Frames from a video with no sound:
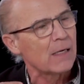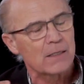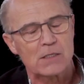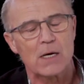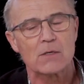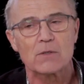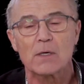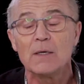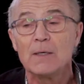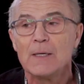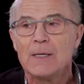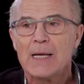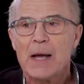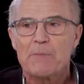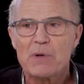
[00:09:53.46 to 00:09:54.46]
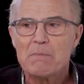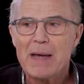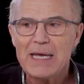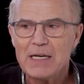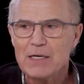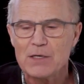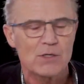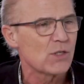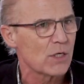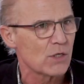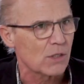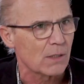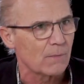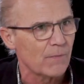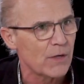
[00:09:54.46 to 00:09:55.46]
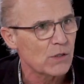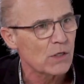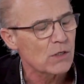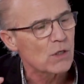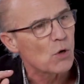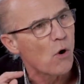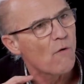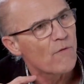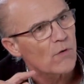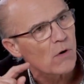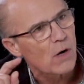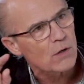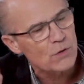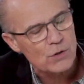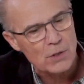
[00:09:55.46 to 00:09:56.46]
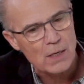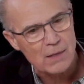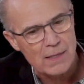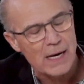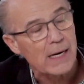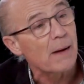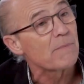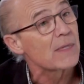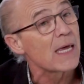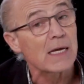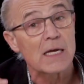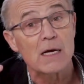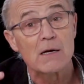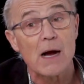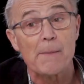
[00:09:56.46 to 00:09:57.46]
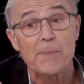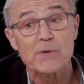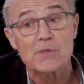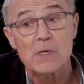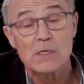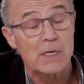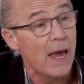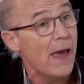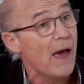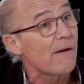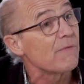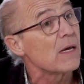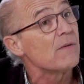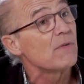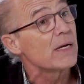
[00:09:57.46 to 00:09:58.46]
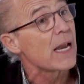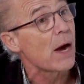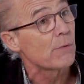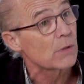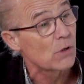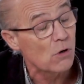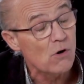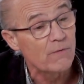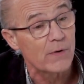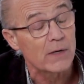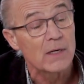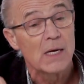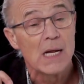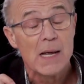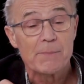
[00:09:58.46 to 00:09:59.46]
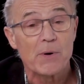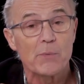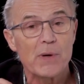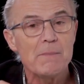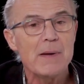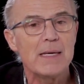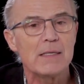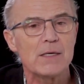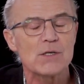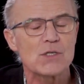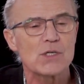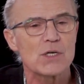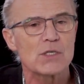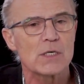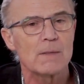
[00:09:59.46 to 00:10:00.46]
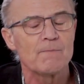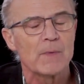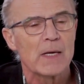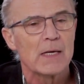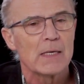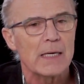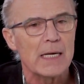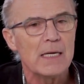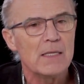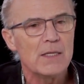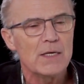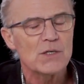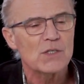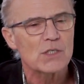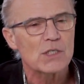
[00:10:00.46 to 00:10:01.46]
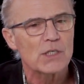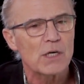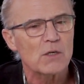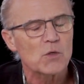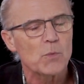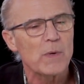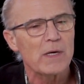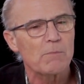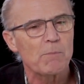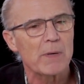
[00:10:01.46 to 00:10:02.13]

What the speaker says: etc. We made a decision. This is the overarching thing I'm thinking couples need to have even now in COVID. But we made the decision in this 6-week